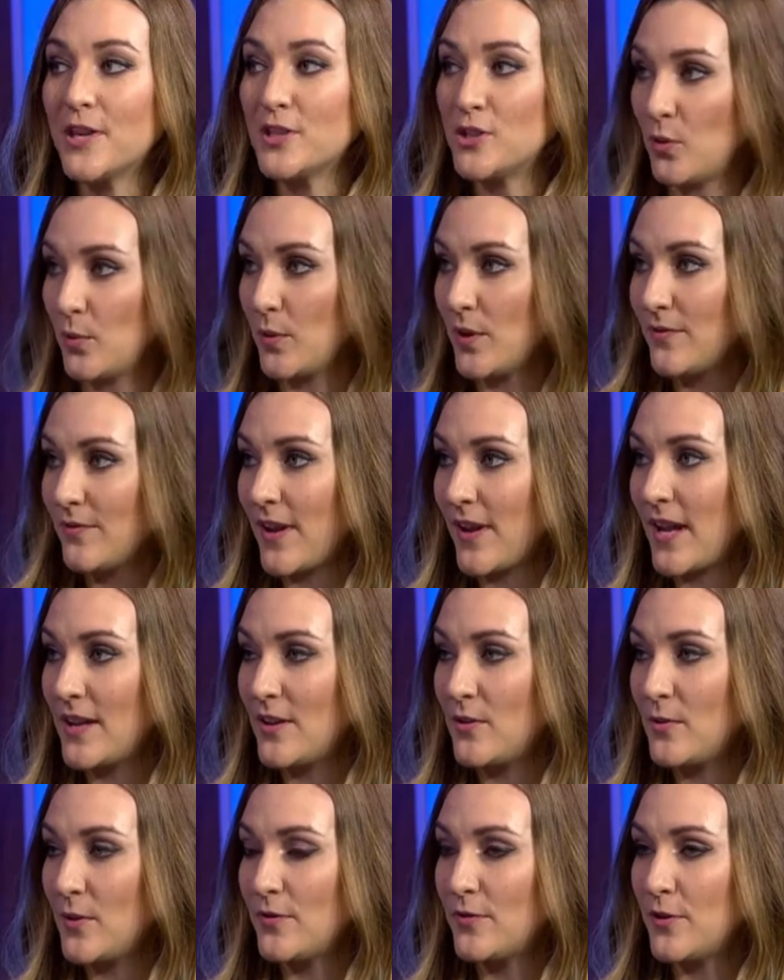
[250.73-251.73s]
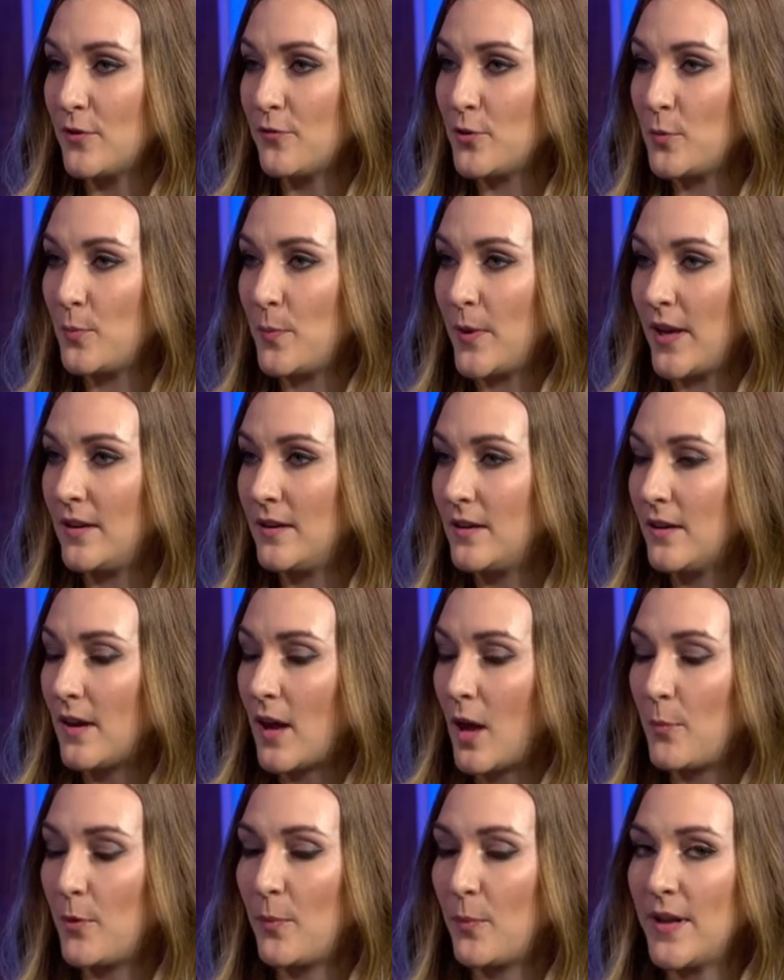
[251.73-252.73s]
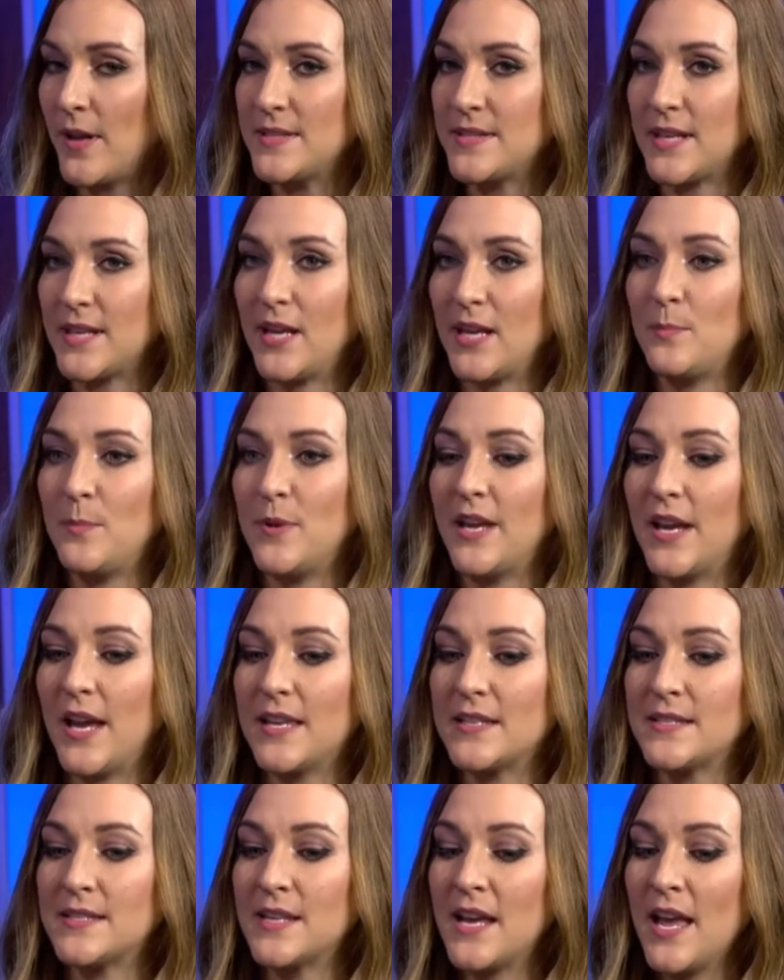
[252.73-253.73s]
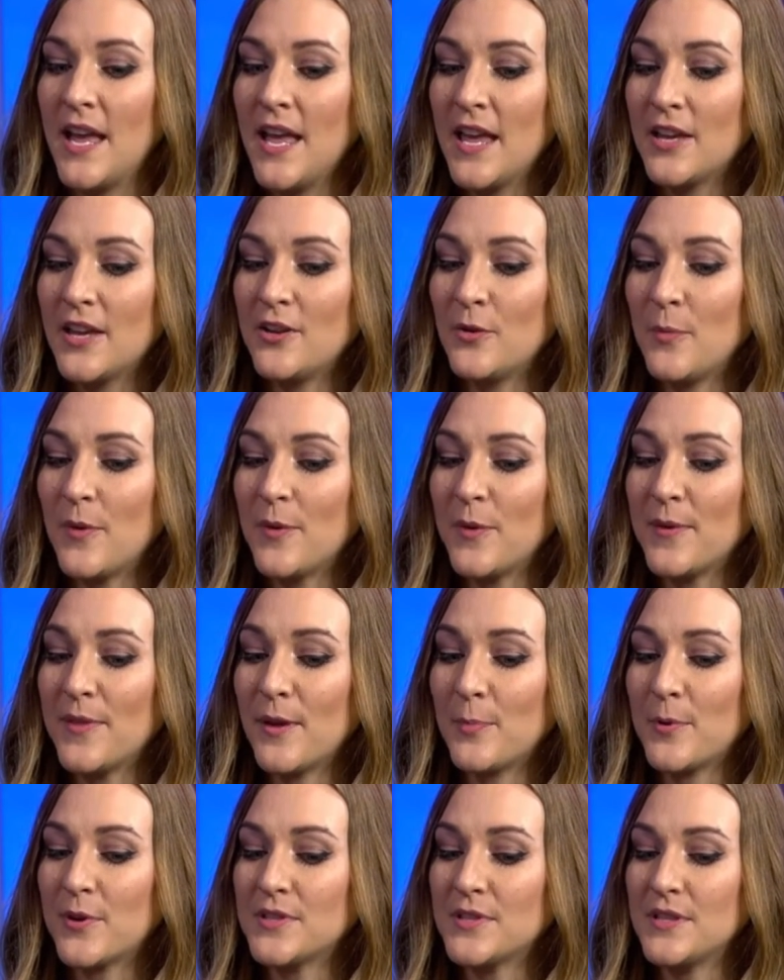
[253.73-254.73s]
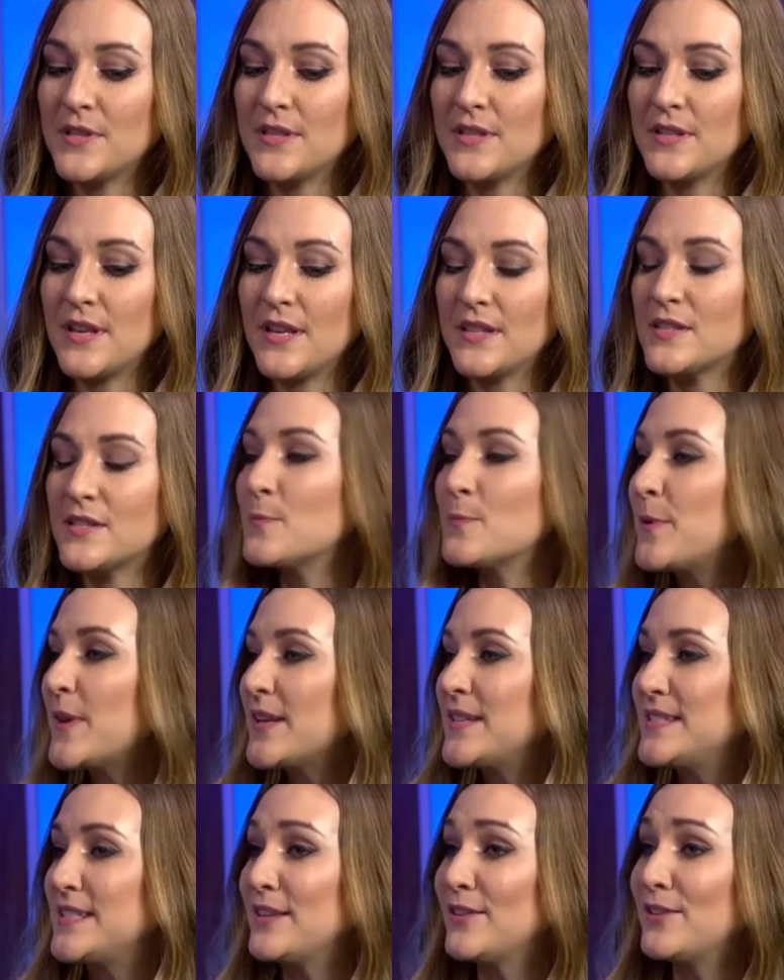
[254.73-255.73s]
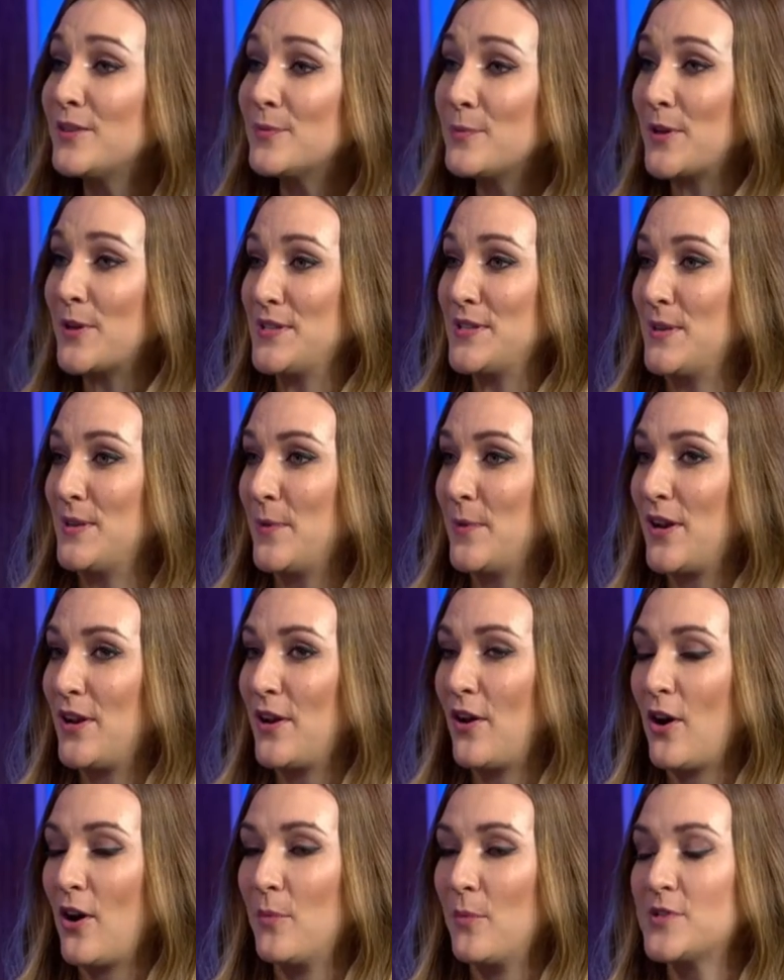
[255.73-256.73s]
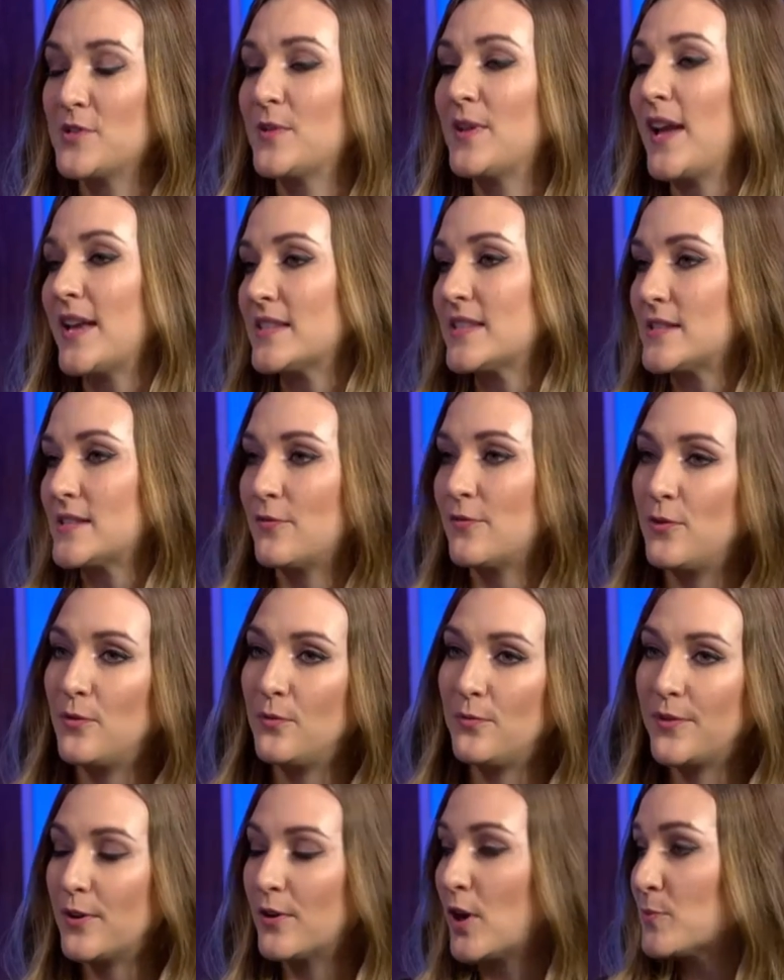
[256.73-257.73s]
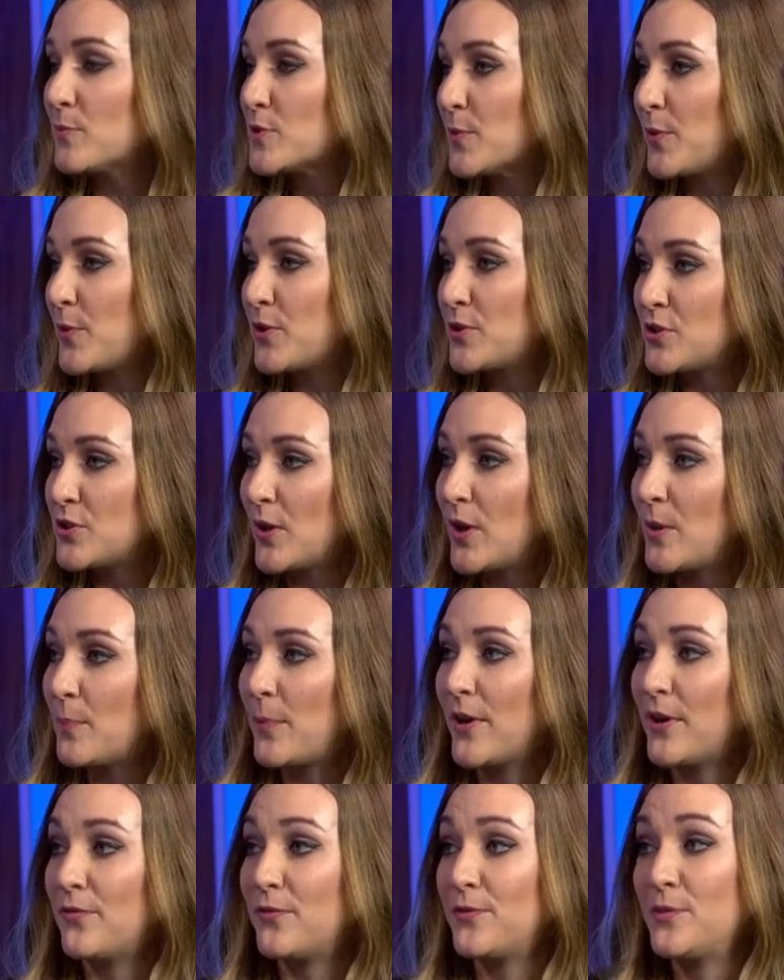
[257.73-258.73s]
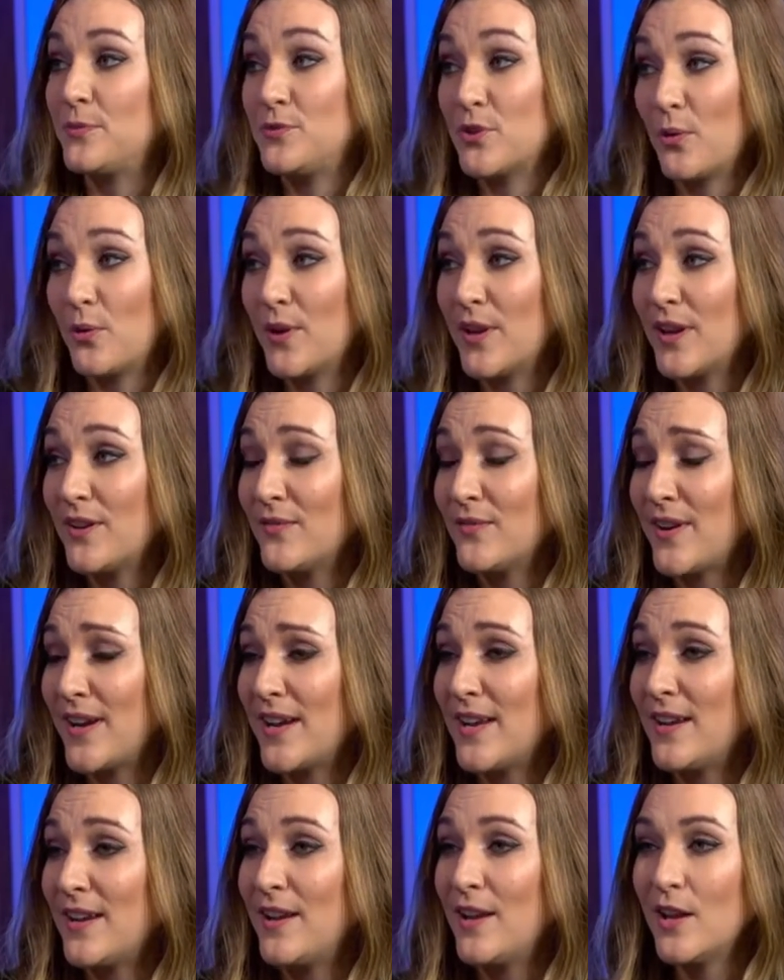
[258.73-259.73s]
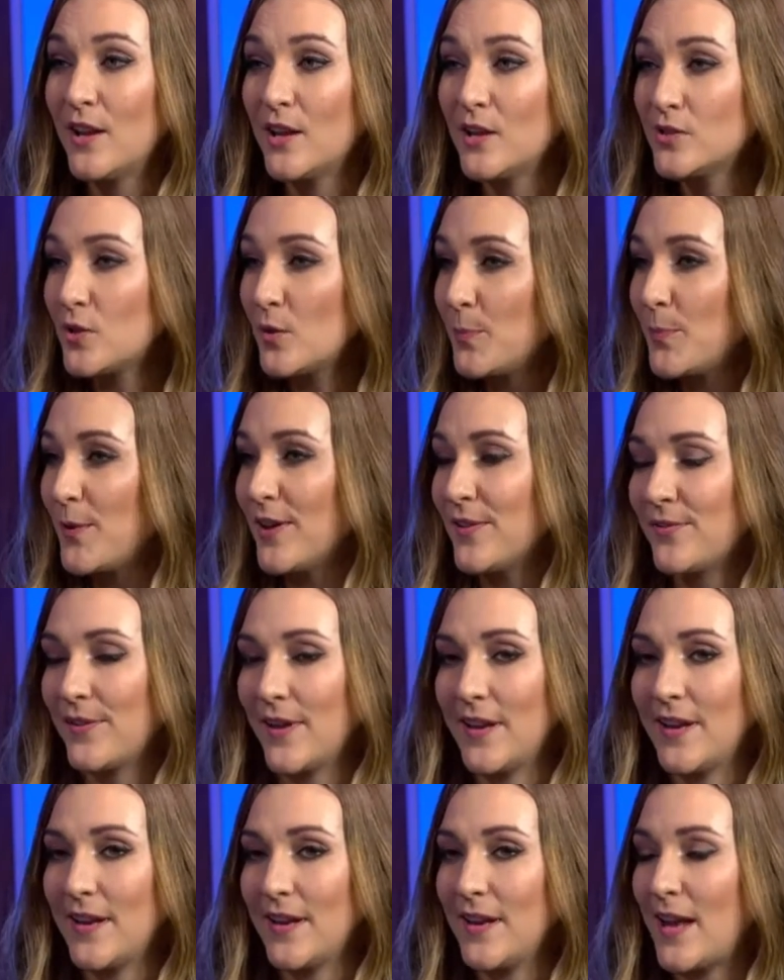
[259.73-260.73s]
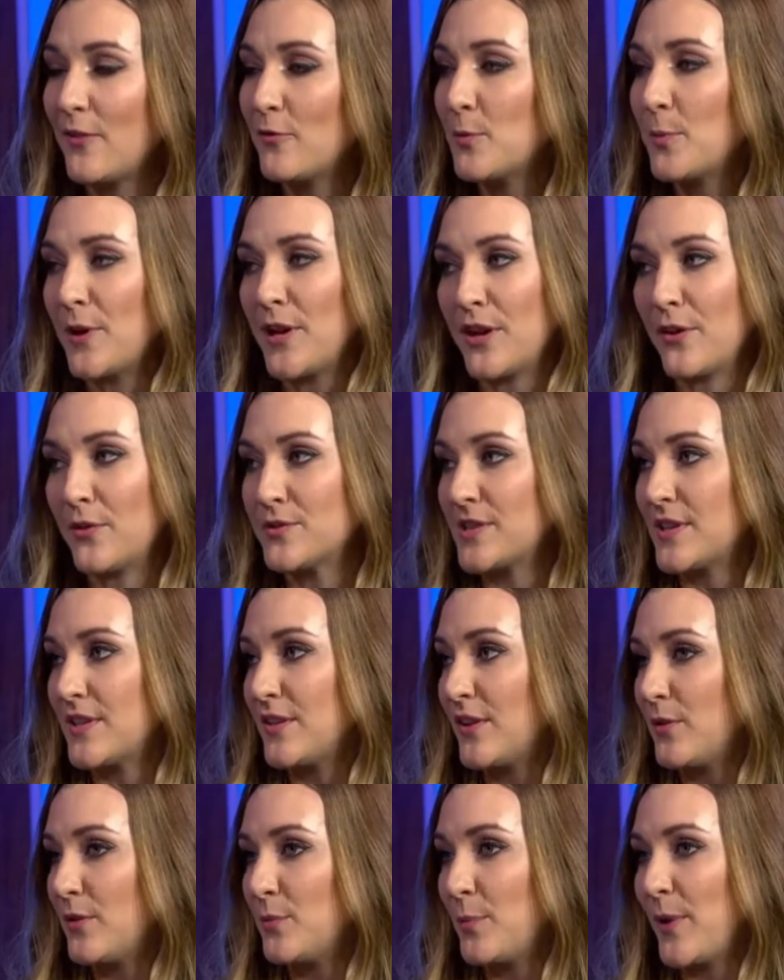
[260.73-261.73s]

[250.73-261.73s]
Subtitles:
they don't invite you, even if you've been a couple months in, because, maybe that person it's a big deal to bring somebody home. So yes, if you feel comfortable, do it. But if you don't get invited, don't be offended. Everybody goes at their